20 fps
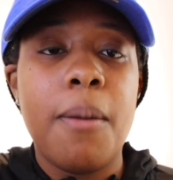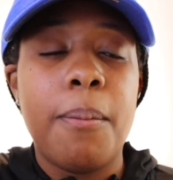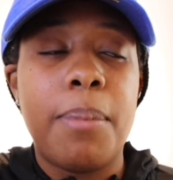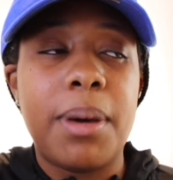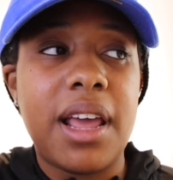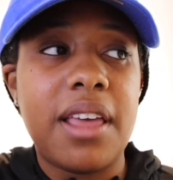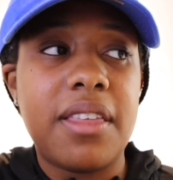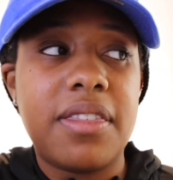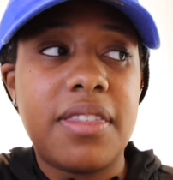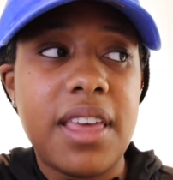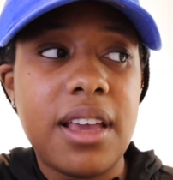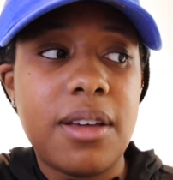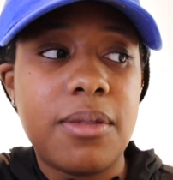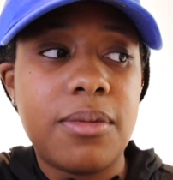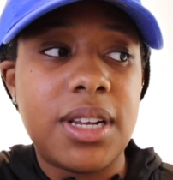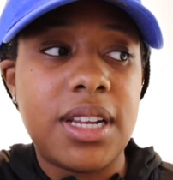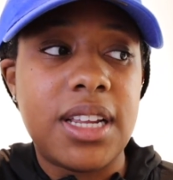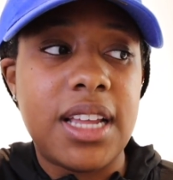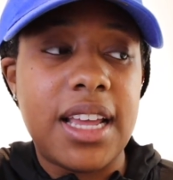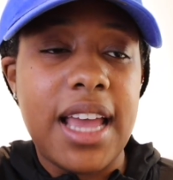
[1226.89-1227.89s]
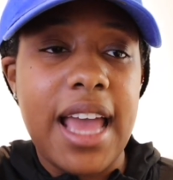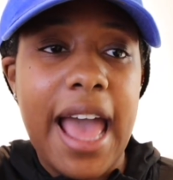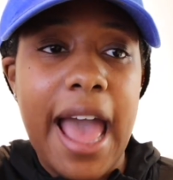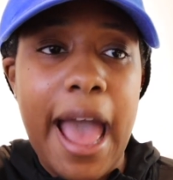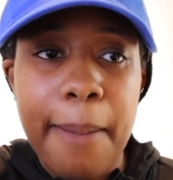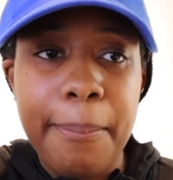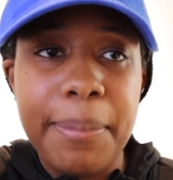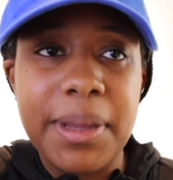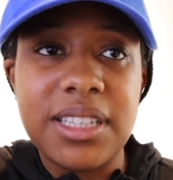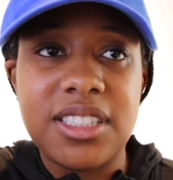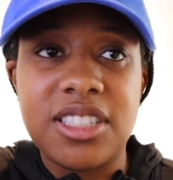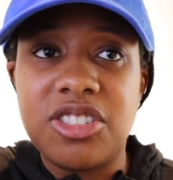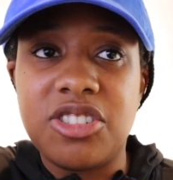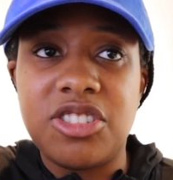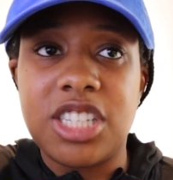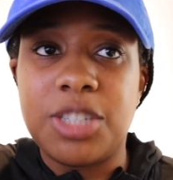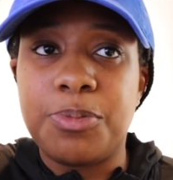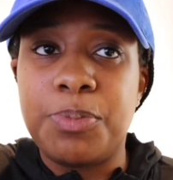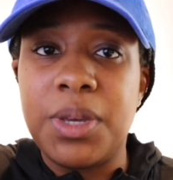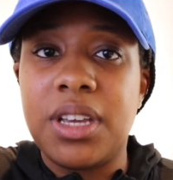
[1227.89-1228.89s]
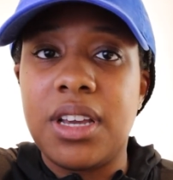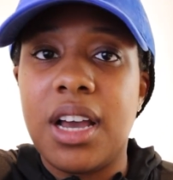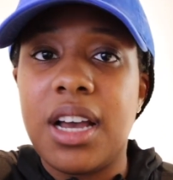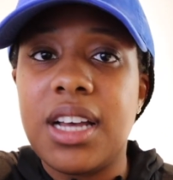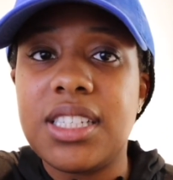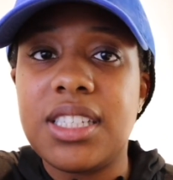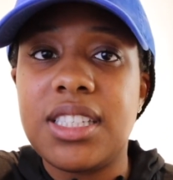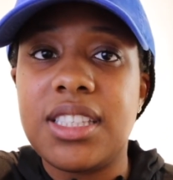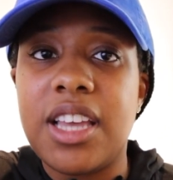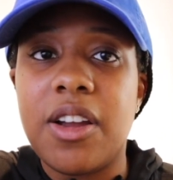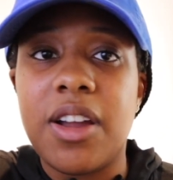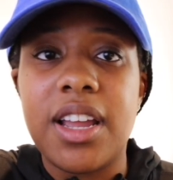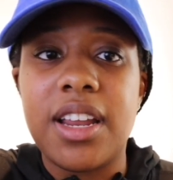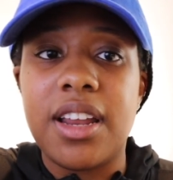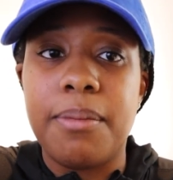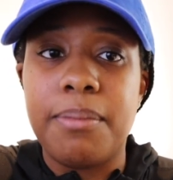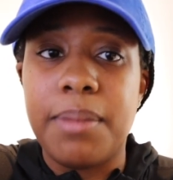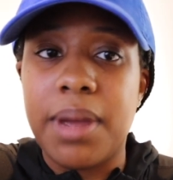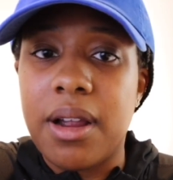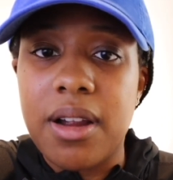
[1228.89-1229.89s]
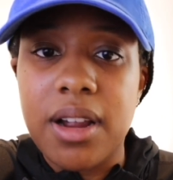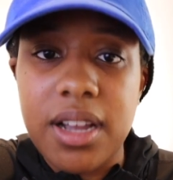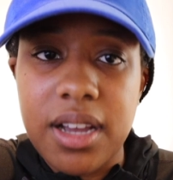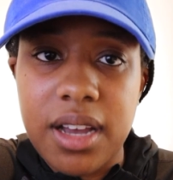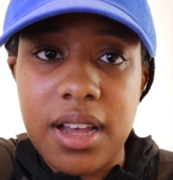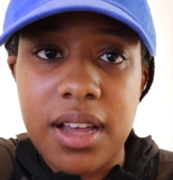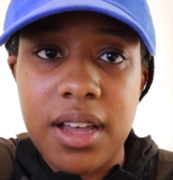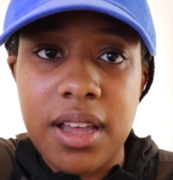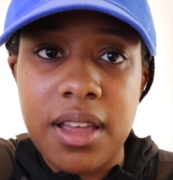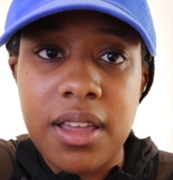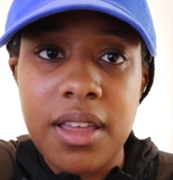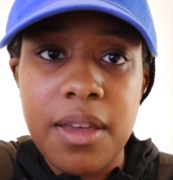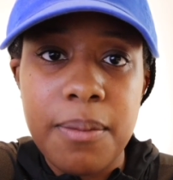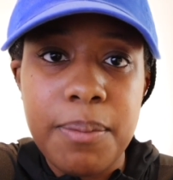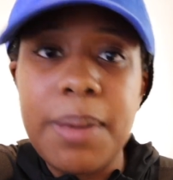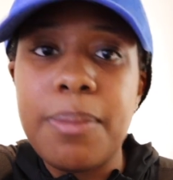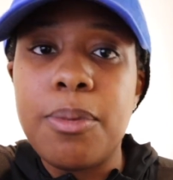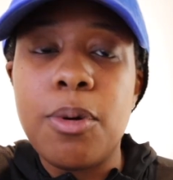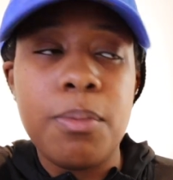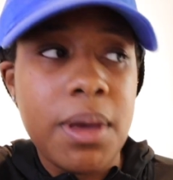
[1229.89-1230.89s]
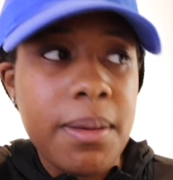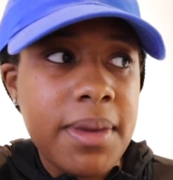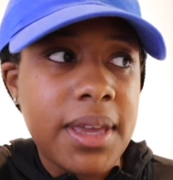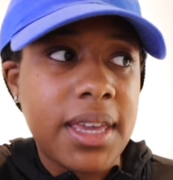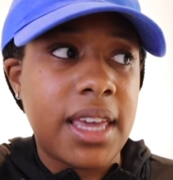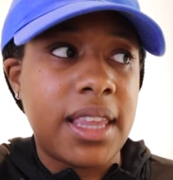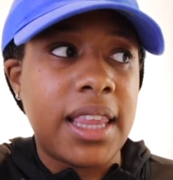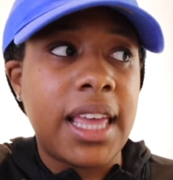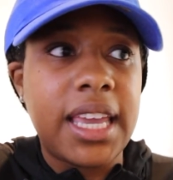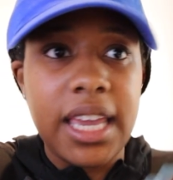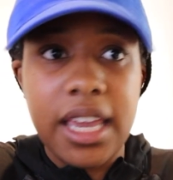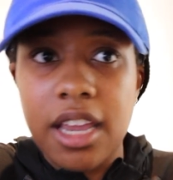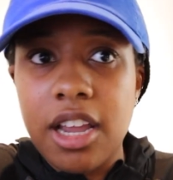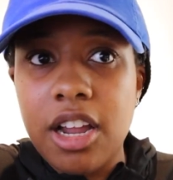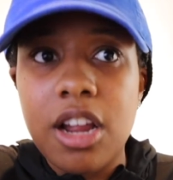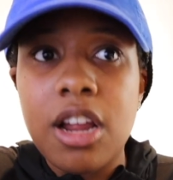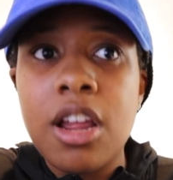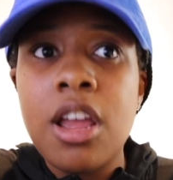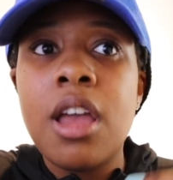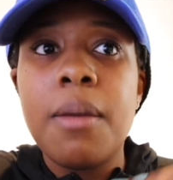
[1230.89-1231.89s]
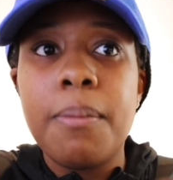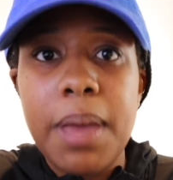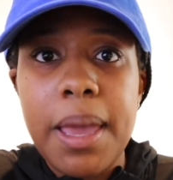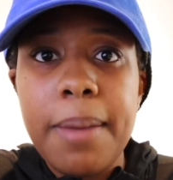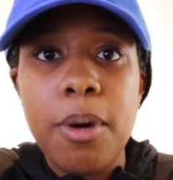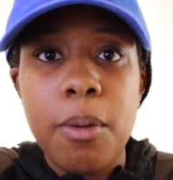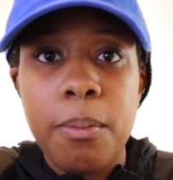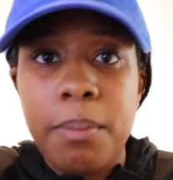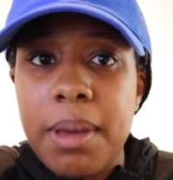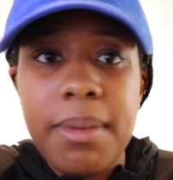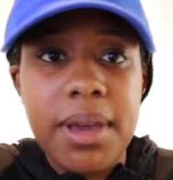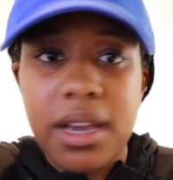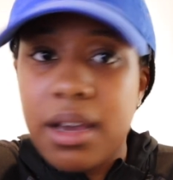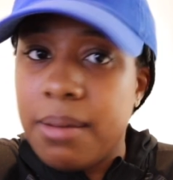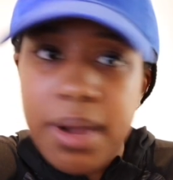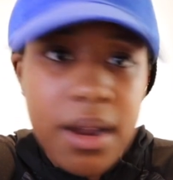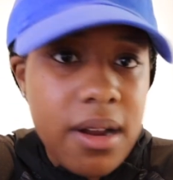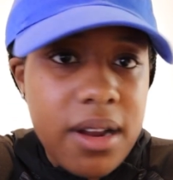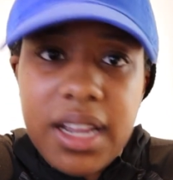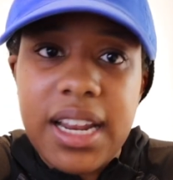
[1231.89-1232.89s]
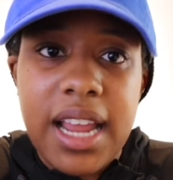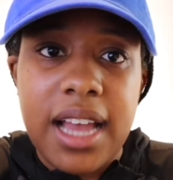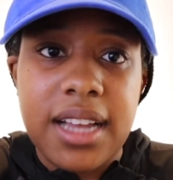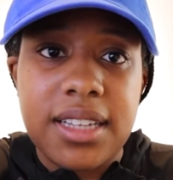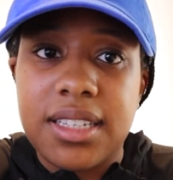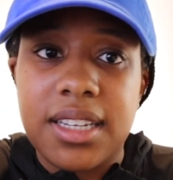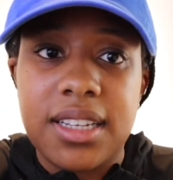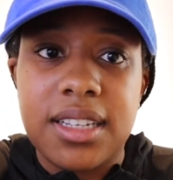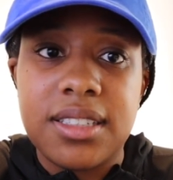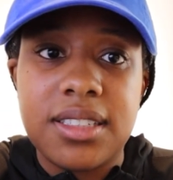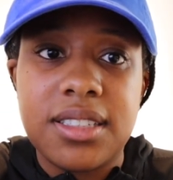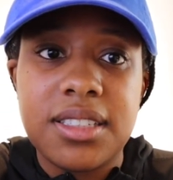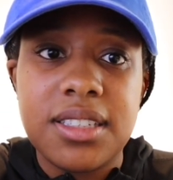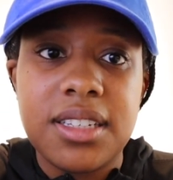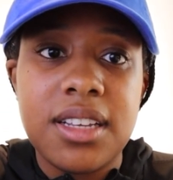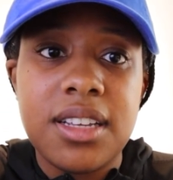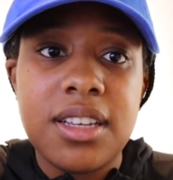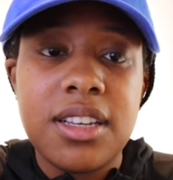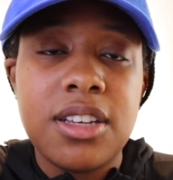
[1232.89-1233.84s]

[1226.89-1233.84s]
But I think what happens is just because they're in America, people mimic it. Like here, people mimic American accents.